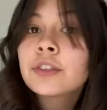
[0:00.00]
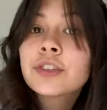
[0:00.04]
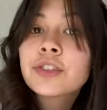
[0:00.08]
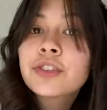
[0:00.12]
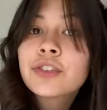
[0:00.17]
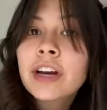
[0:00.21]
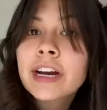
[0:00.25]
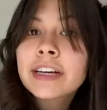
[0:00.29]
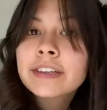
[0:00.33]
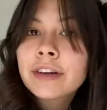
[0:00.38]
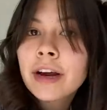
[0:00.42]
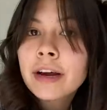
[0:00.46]

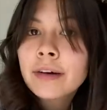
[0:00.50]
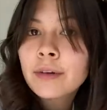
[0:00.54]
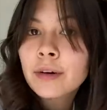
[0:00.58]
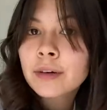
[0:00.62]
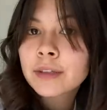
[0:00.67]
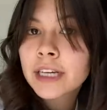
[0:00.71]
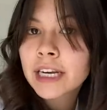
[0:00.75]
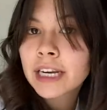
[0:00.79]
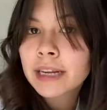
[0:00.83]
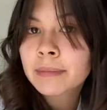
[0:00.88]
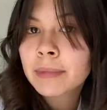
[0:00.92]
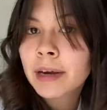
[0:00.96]
Should I try
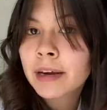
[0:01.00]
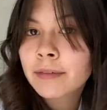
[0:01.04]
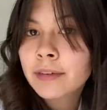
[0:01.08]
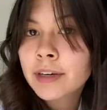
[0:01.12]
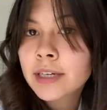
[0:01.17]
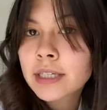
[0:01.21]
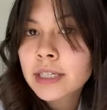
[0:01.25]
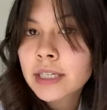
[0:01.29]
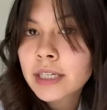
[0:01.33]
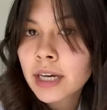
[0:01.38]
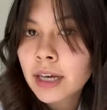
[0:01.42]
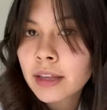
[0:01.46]
rotating my
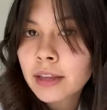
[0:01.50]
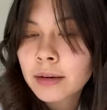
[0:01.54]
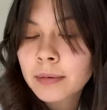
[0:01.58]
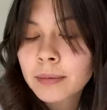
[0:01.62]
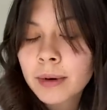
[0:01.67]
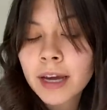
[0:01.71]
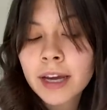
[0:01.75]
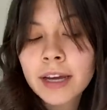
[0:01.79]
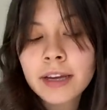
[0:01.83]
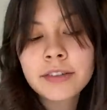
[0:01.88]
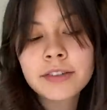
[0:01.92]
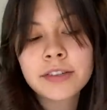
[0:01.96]
wrist the other
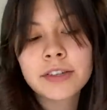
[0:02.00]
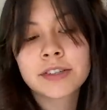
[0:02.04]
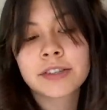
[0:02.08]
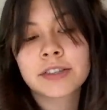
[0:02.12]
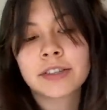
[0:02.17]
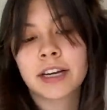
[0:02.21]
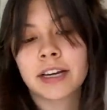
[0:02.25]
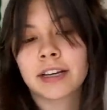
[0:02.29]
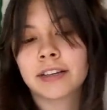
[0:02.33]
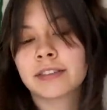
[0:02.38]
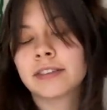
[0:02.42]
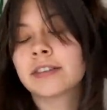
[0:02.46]
way just
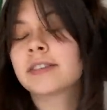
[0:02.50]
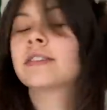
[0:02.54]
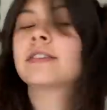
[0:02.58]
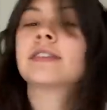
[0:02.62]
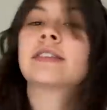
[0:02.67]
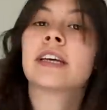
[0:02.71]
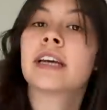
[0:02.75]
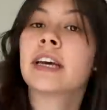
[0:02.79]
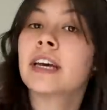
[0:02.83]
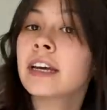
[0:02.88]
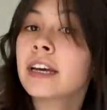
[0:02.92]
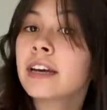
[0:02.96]
like to
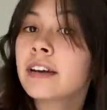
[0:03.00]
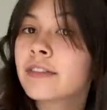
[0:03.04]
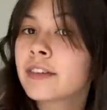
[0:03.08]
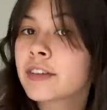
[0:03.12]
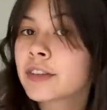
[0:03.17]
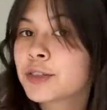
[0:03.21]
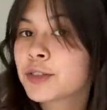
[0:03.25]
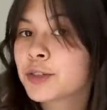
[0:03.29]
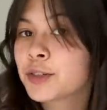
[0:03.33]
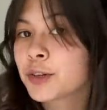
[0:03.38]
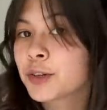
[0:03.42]
see if it's